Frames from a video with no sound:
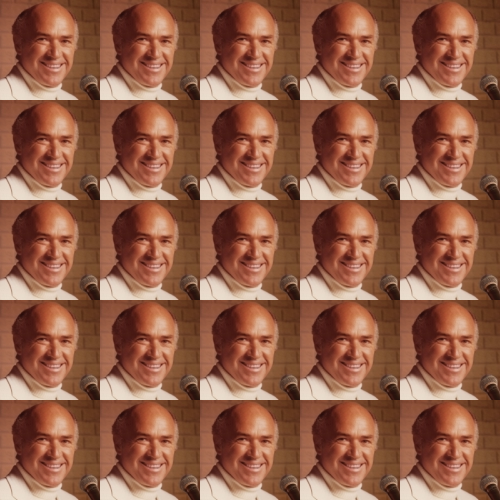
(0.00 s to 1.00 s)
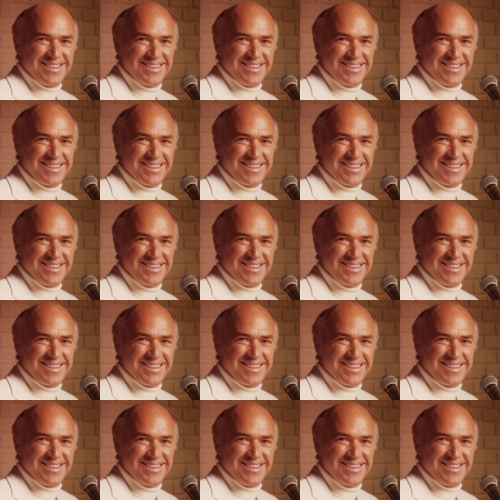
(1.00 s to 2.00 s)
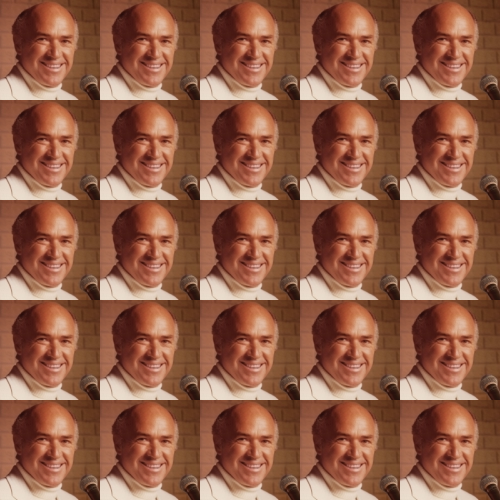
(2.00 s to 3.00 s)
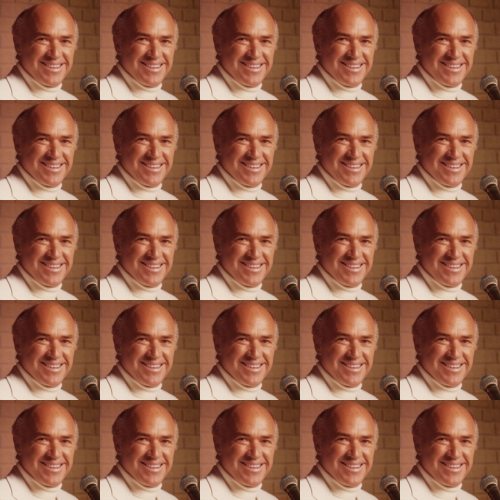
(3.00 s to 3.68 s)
[no speech]